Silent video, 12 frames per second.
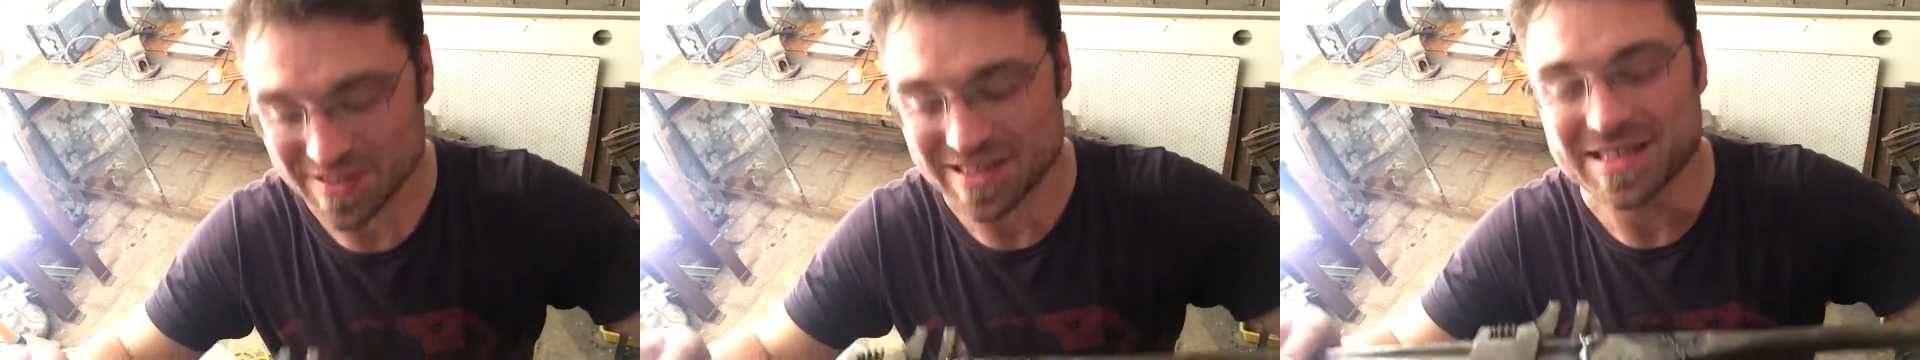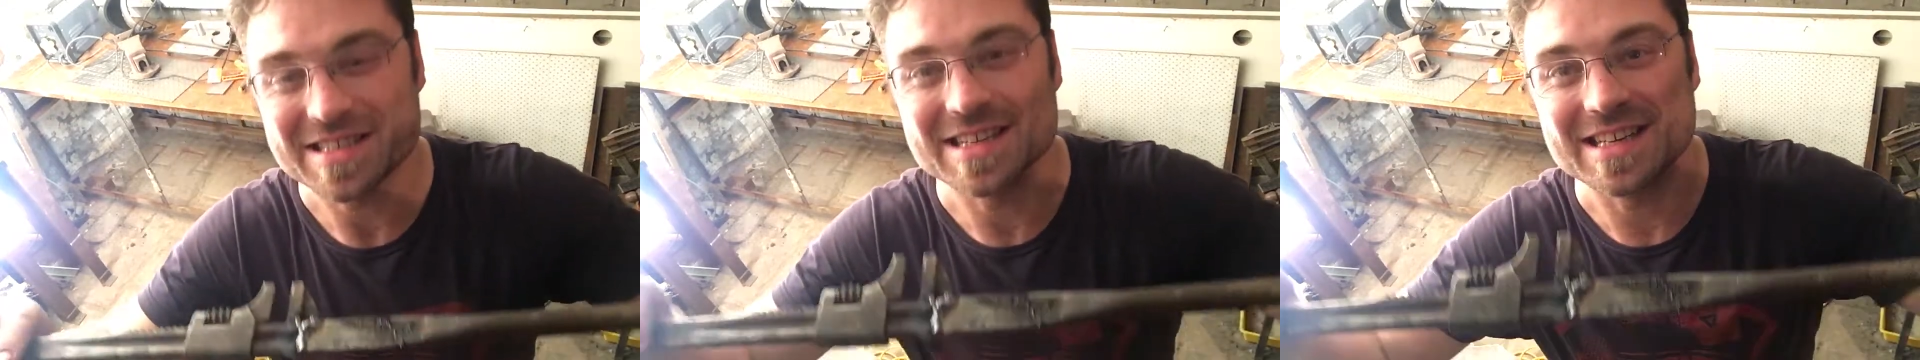
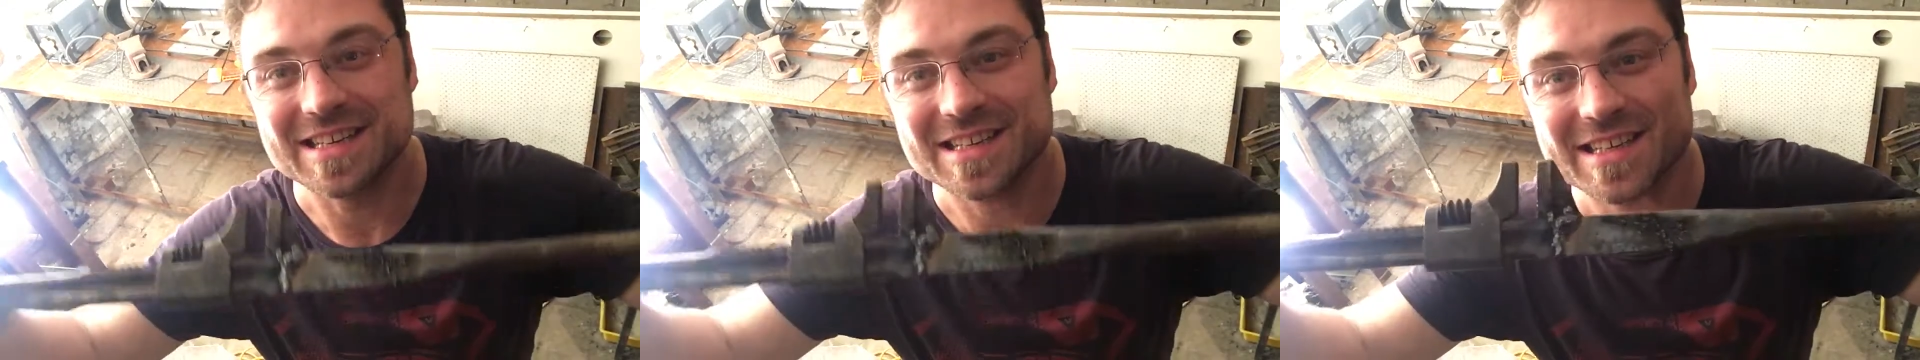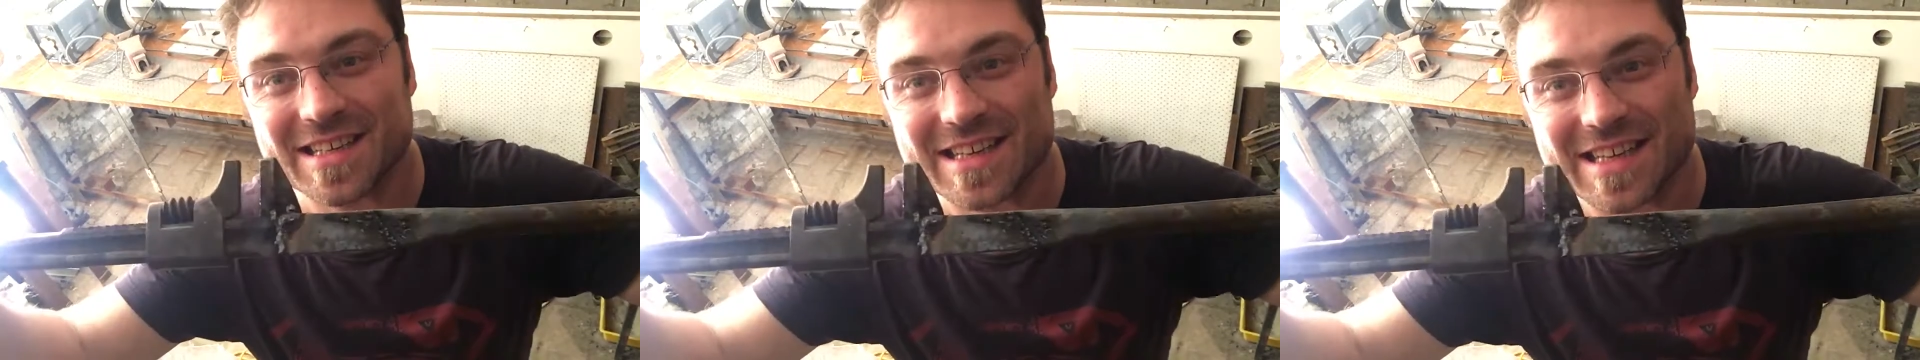but
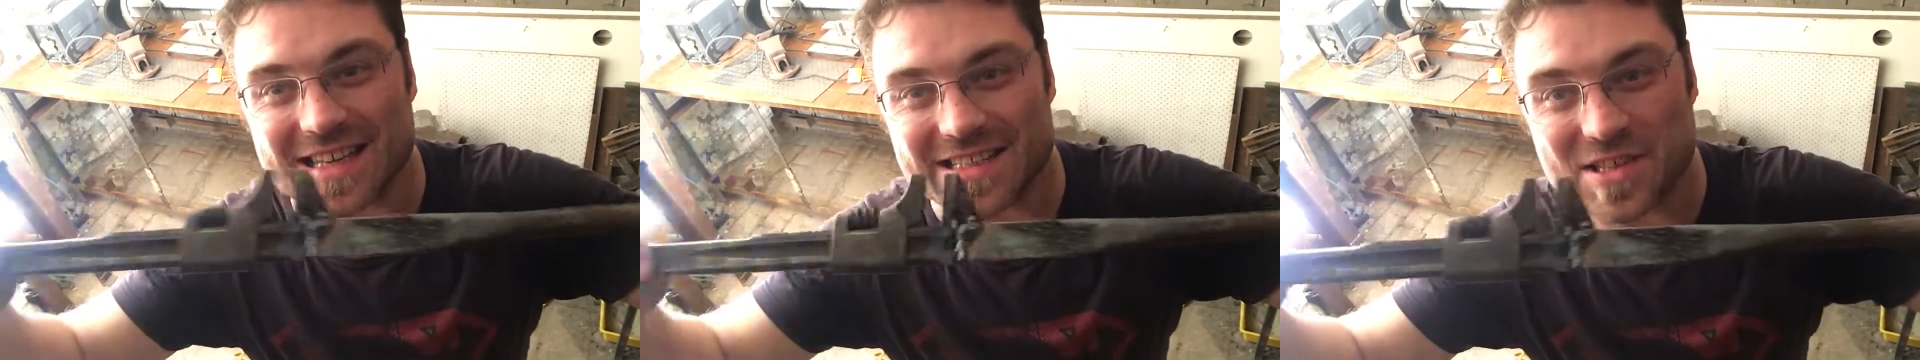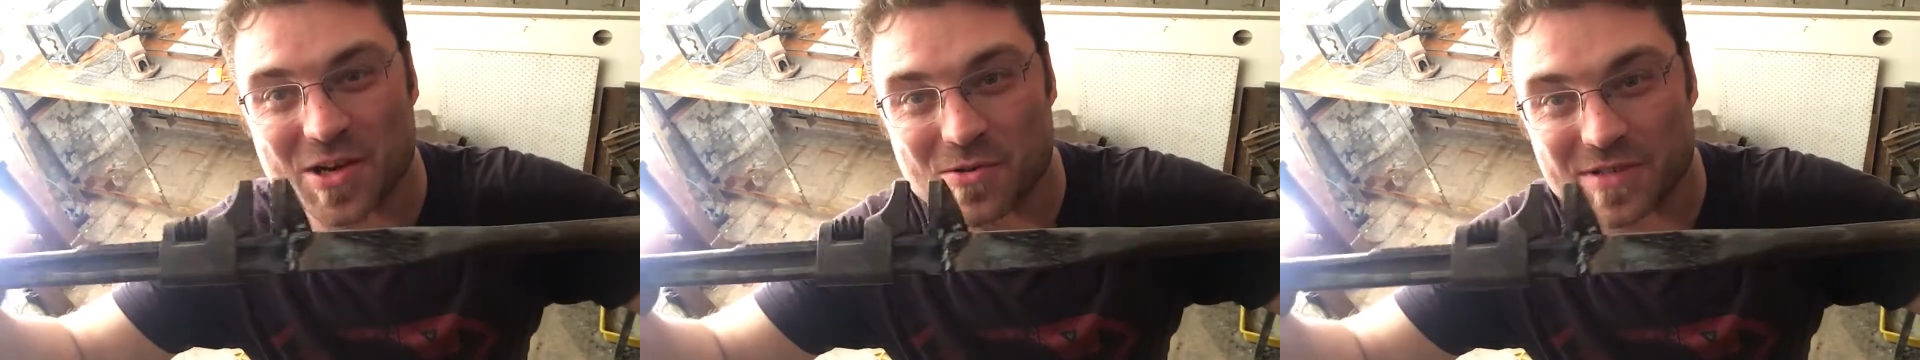
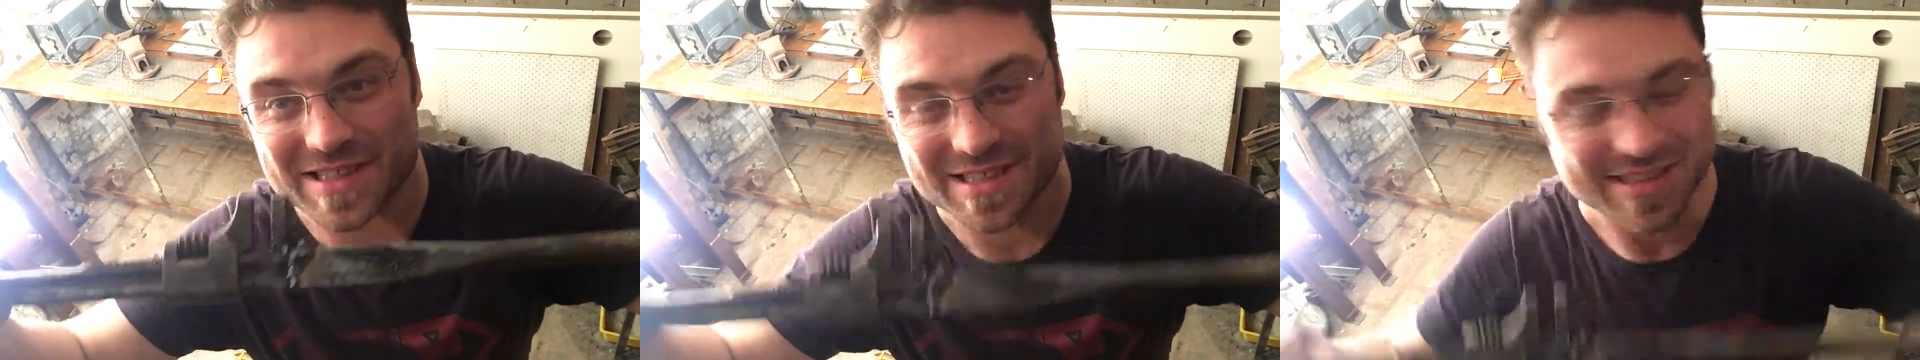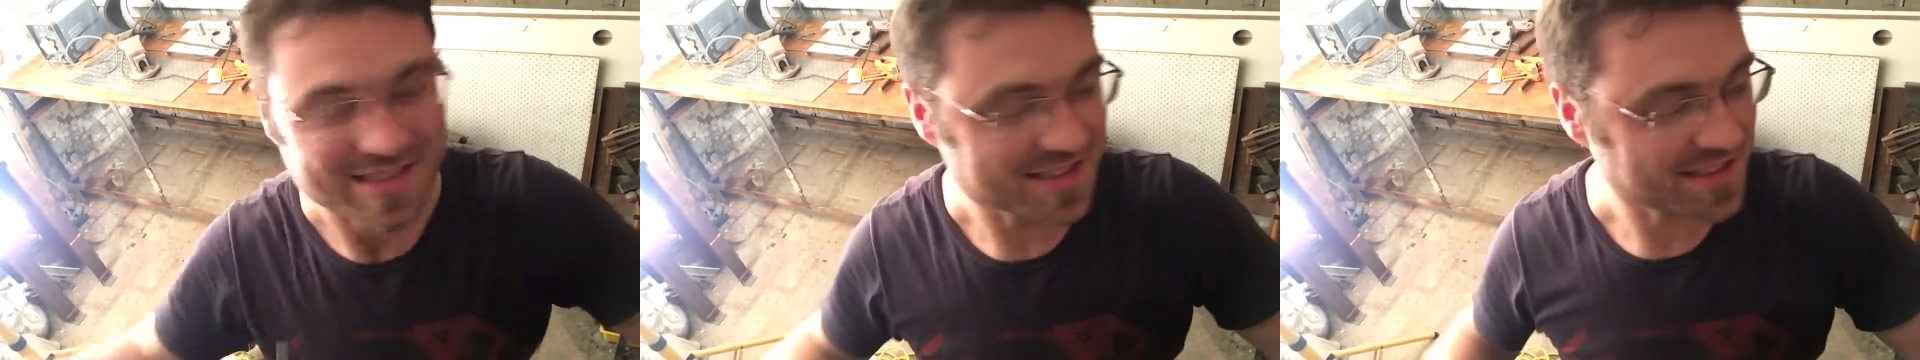it's holding
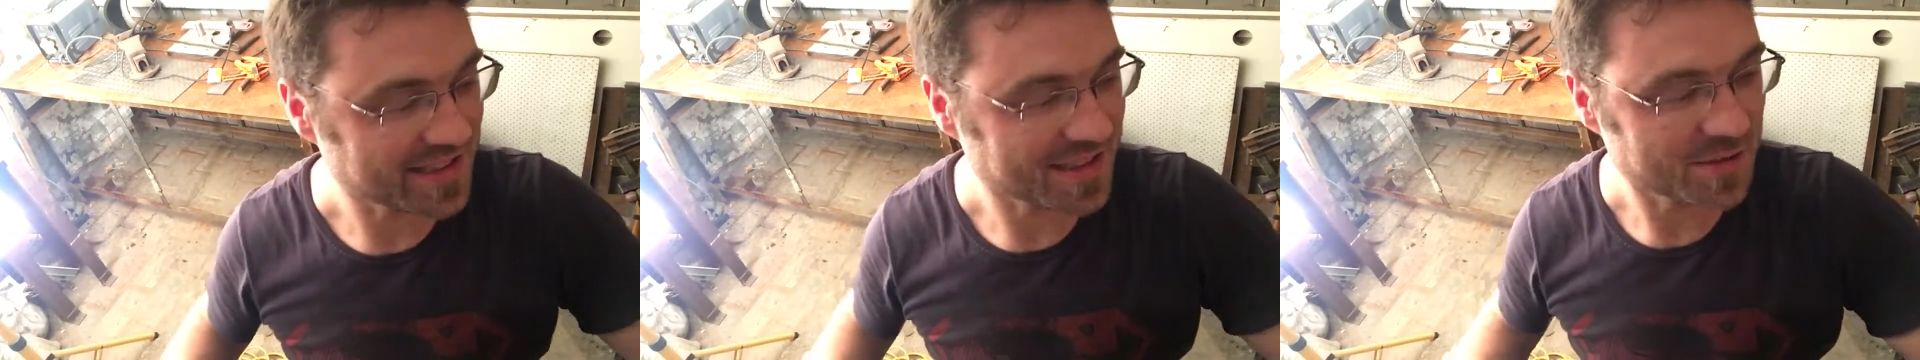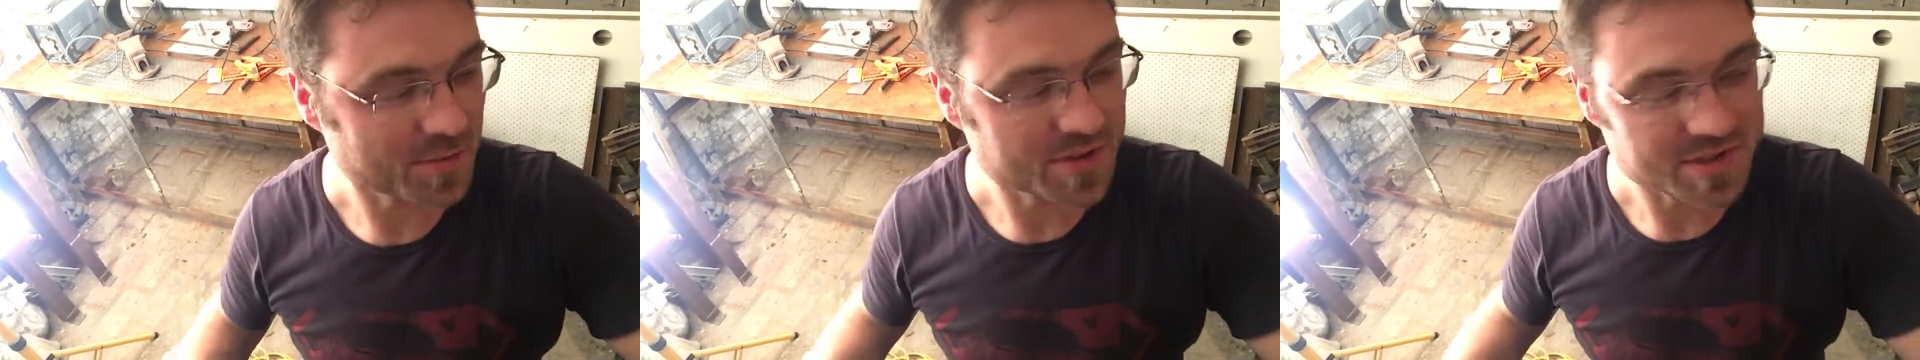is the
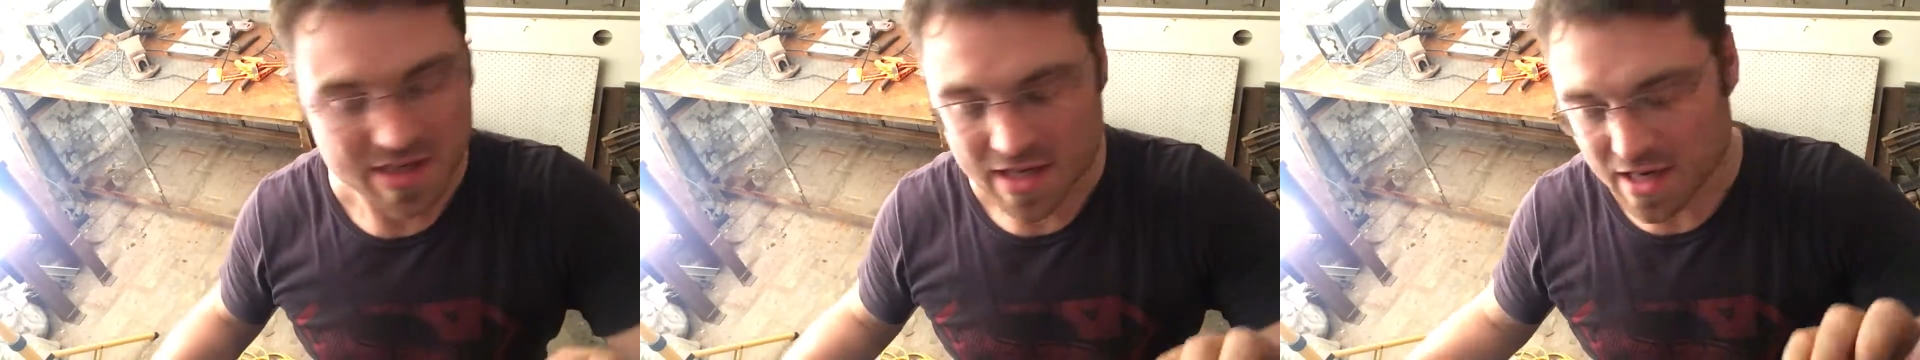other word.